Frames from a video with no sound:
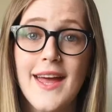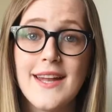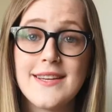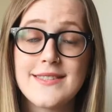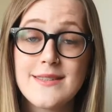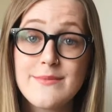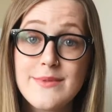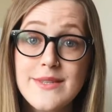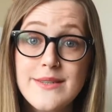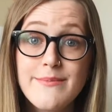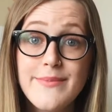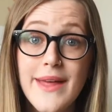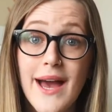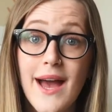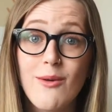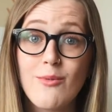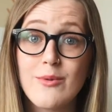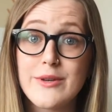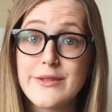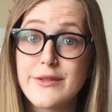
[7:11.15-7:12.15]
And a symptom
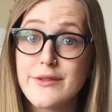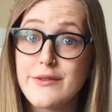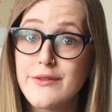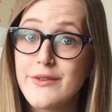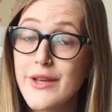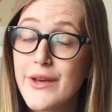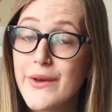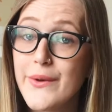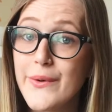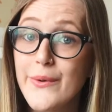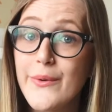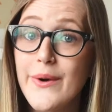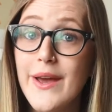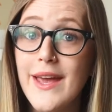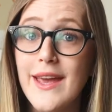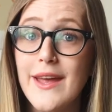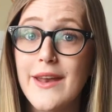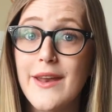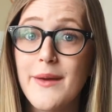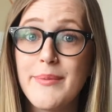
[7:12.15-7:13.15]
that was new
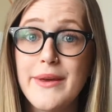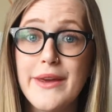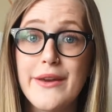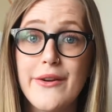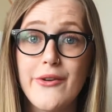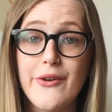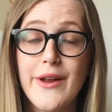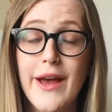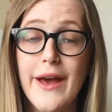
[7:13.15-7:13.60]
and appeared